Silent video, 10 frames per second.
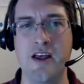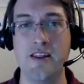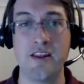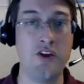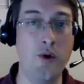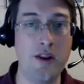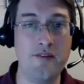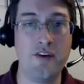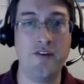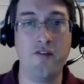that don't
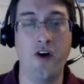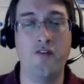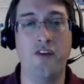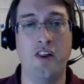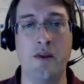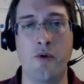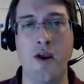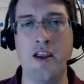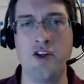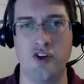even involve
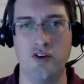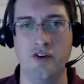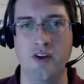deliberation,